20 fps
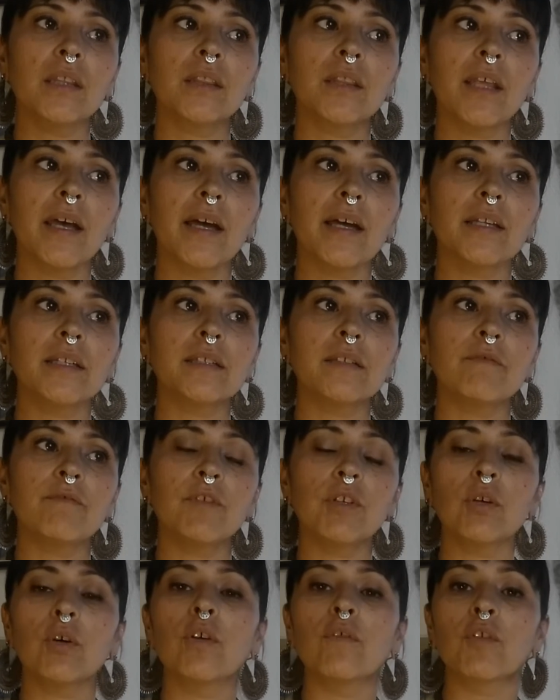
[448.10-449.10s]
that
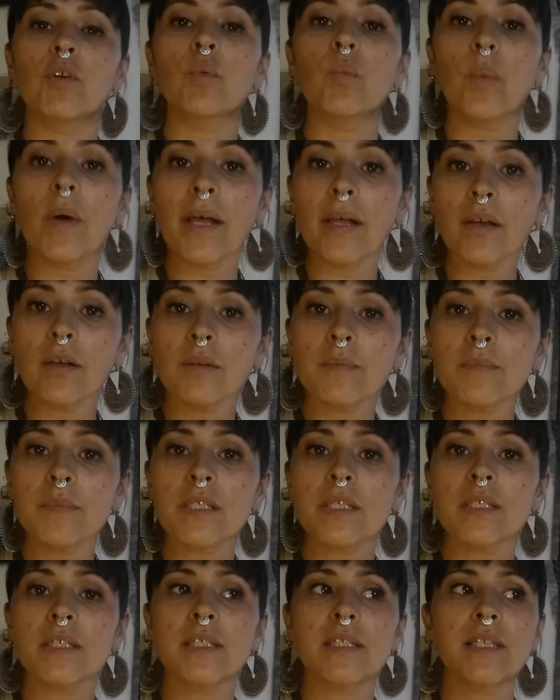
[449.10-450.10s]
feel
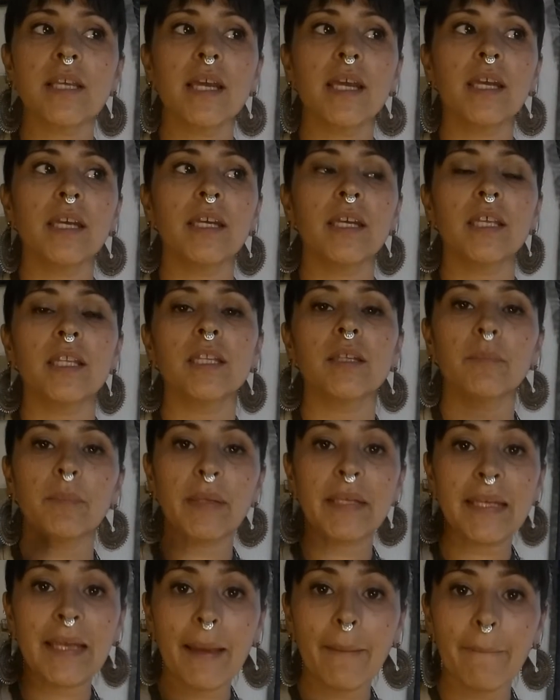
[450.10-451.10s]
overwhelmed, say in the
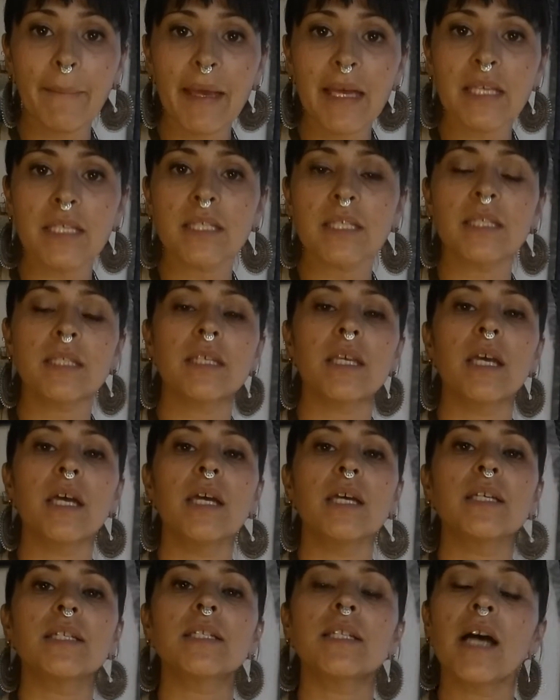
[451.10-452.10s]
PMS
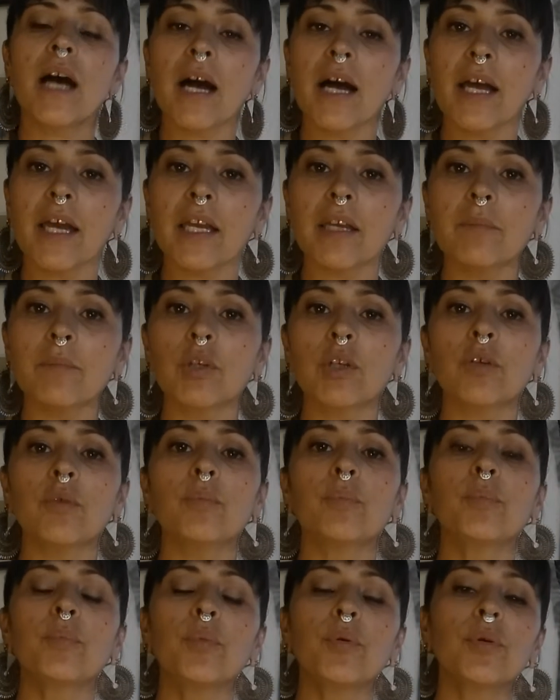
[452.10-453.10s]

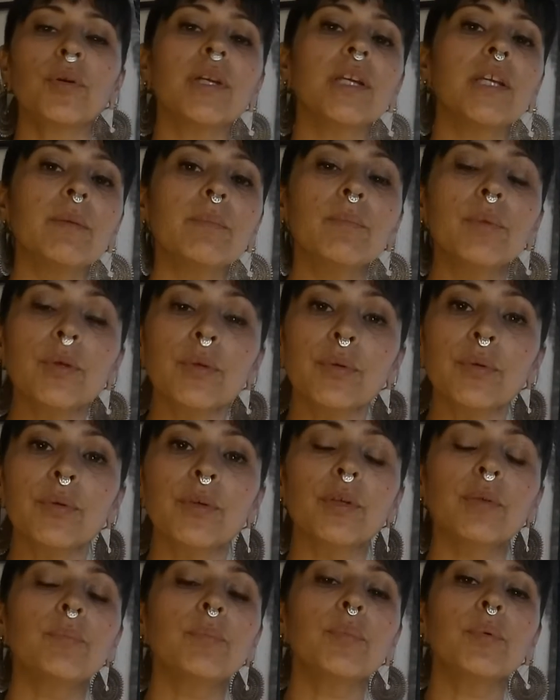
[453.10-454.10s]
time,
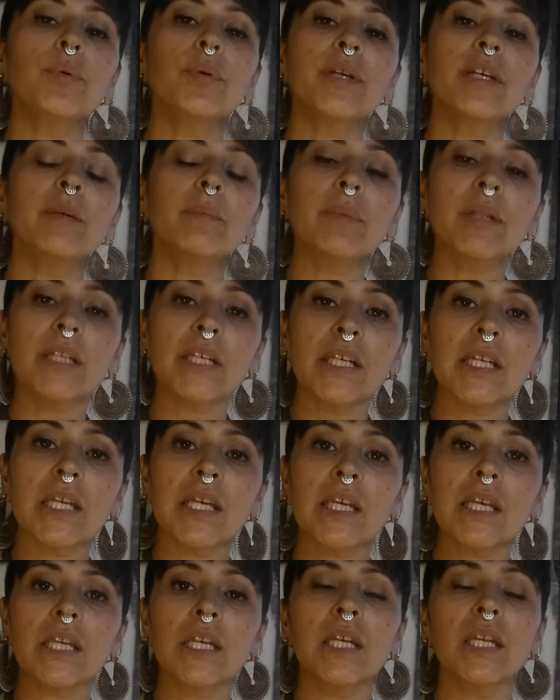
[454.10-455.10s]
pre-moon,
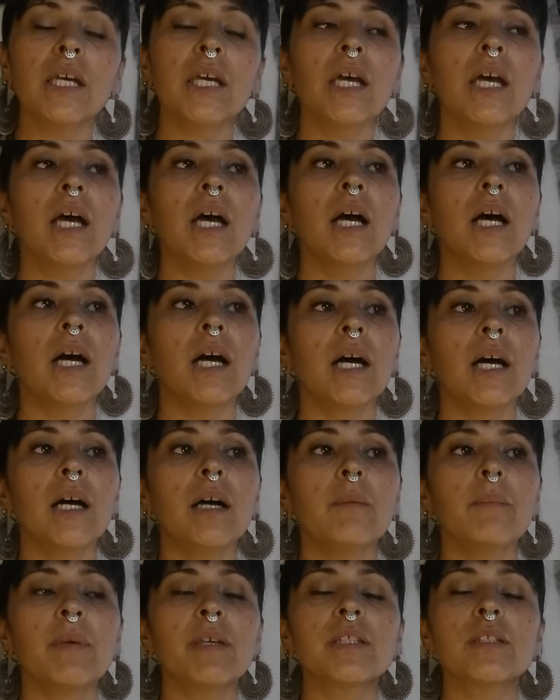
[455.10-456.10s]
pre-bleeding.
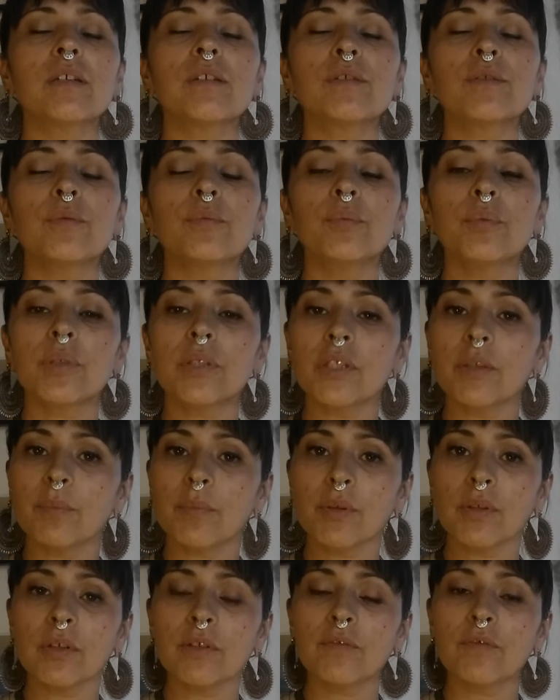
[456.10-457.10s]
It's also really
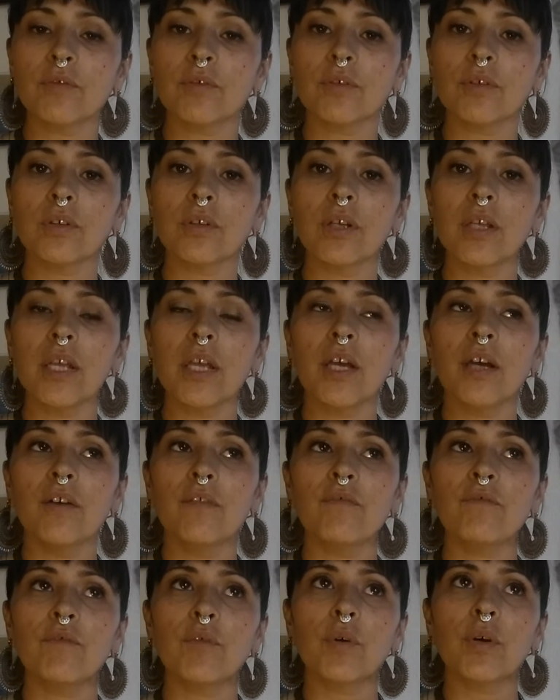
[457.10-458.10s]
beautiful
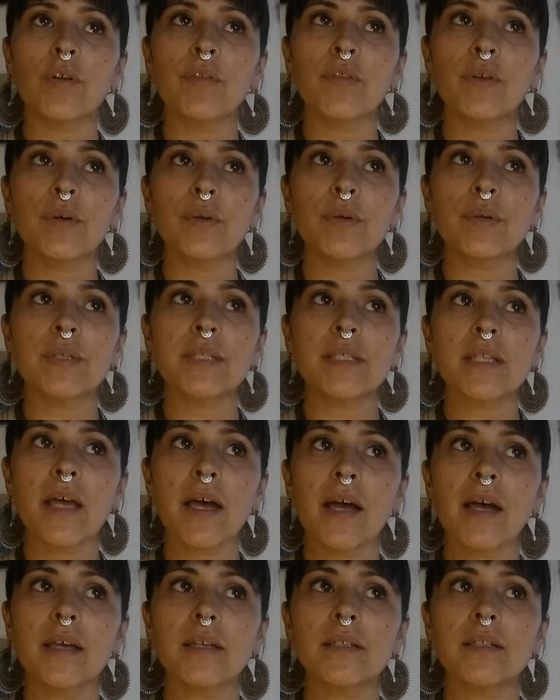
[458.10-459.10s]
for those
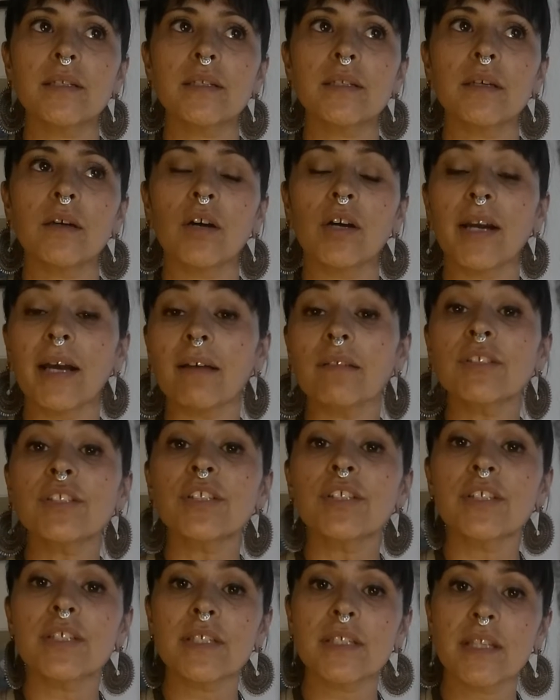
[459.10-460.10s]
that are
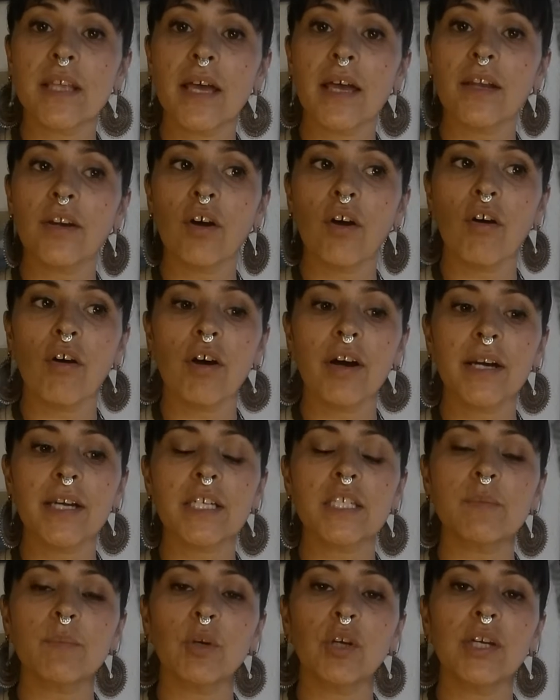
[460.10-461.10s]
elders that are
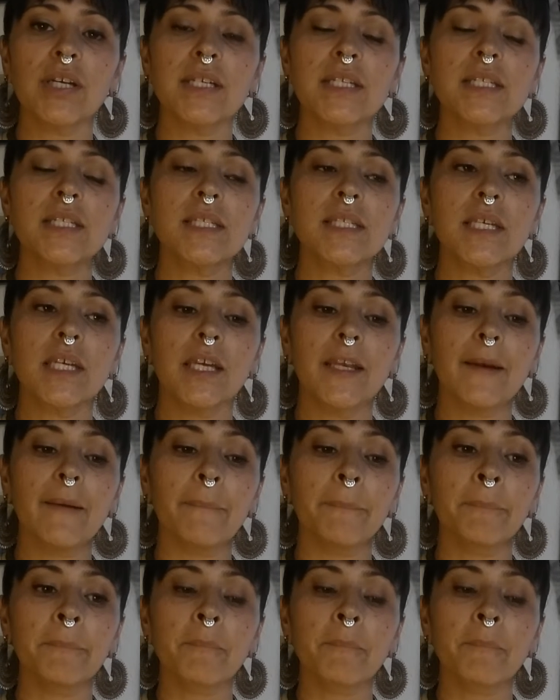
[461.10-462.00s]
experiencing